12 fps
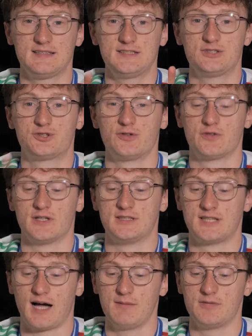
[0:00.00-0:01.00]
This is true for the
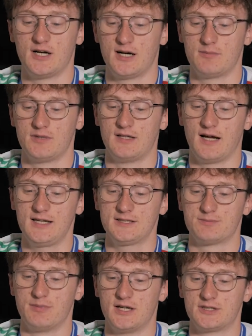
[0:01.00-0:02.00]
top knob, not
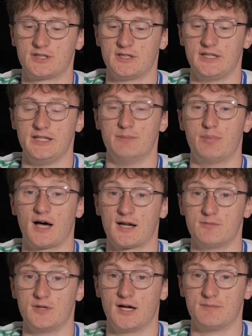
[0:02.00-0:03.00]
as much the
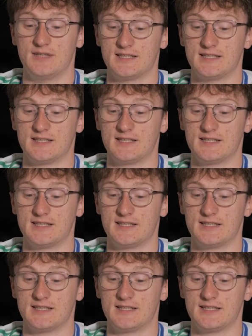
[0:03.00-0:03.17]
bottom knob